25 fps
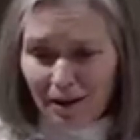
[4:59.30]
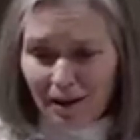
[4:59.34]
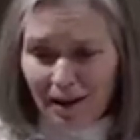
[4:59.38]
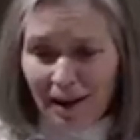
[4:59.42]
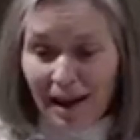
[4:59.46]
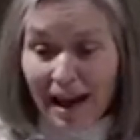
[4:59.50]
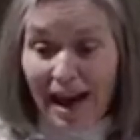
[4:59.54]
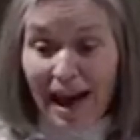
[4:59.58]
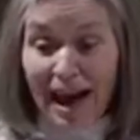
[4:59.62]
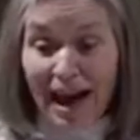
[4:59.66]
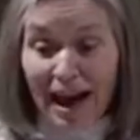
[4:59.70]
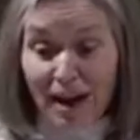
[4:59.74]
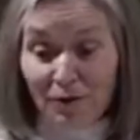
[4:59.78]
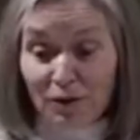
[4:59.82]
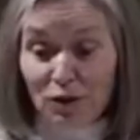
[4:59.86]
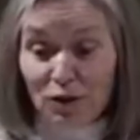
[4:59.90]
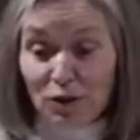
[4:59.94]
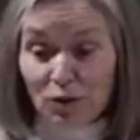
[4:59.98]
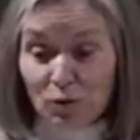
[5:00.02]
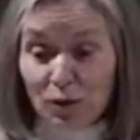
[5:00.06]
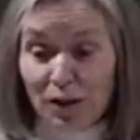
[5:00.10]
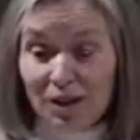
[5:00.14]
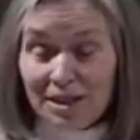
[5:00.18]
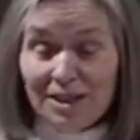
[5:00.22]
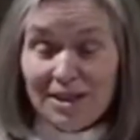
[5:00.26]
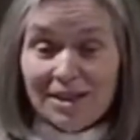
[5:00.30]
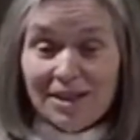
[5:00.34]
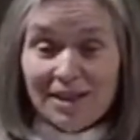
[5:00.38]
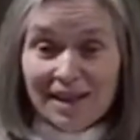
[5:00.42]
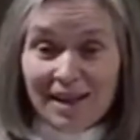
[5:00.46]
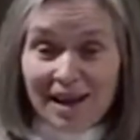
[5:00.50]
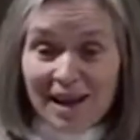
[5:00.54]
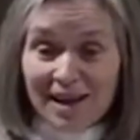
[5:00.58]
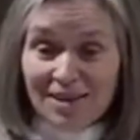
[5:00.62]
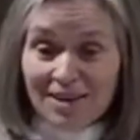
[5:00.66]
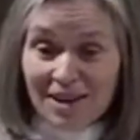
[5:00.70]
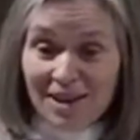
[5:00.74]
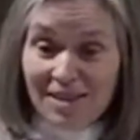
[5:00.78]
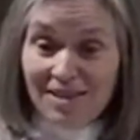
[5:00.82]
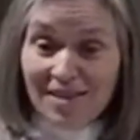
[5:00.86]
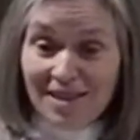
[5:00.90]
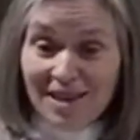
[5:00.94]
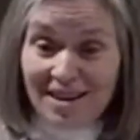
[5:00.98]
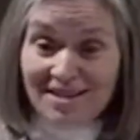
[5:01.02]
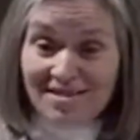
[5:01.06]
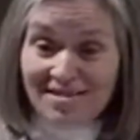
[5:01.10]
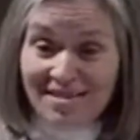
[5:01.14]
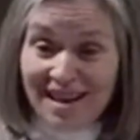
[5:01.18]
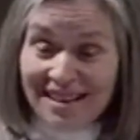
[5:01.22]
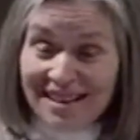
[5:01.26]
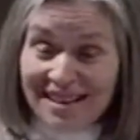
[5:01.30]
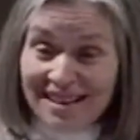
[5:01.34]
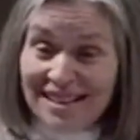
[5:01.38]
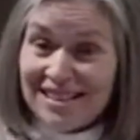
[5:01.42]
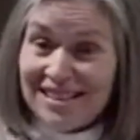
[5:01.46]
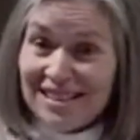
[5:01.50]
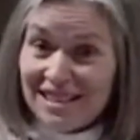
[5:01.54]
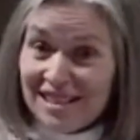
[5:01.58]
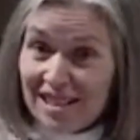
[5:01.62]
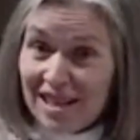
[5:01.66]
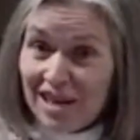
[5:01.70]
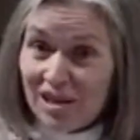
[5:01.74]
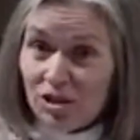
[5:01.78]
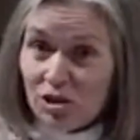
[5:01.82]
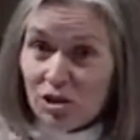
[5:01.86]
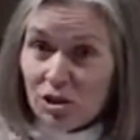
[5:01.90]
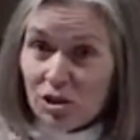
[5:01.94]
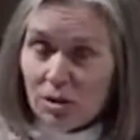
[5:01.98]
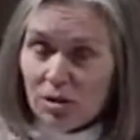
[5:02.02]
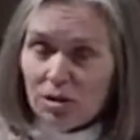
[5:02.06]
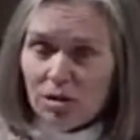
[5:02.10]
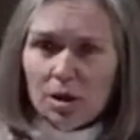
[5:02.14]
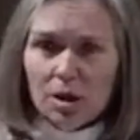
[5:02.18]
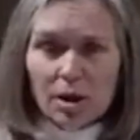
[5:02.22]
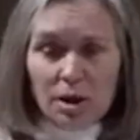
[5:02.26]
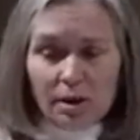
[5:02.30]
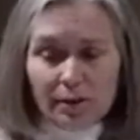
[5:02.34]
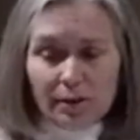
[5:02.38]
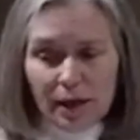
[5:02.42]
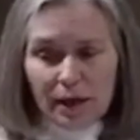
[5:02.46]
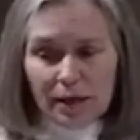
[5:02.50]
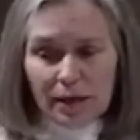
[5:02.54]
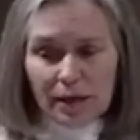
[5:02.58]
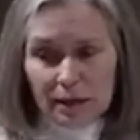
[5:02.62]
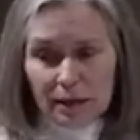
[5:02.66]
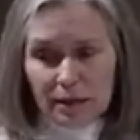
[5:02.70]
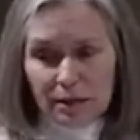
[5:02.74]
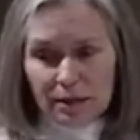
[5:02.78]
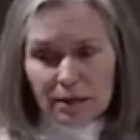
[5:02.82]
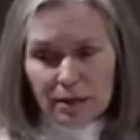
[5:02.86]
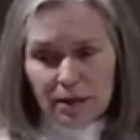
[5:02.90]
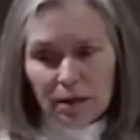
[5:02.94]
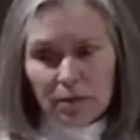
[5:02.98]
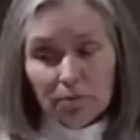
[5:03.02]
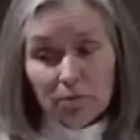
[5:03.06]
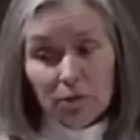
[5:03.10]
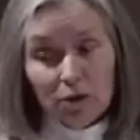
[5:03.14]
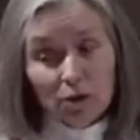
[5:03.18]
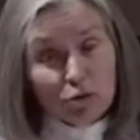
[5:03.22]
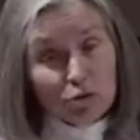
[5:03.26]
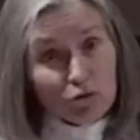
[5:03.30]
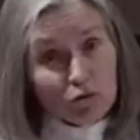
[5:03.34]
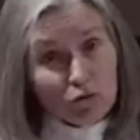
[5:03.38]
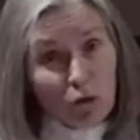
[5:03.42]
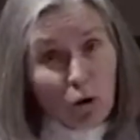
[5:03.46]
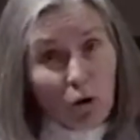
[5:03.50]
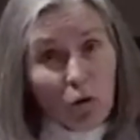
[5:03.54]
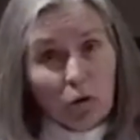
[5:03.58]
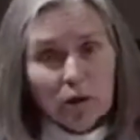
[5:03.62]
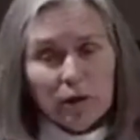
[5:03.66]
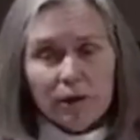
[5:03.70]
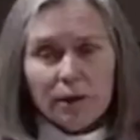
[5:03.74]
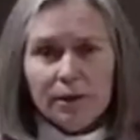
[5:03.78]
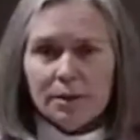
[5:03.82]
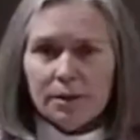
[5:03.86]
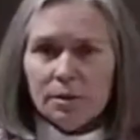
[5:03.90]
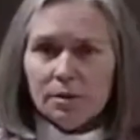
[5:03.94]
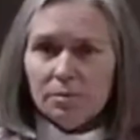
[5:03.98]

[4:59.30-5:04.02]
have addressed it as a thing that needs attention, that needs some controlling, some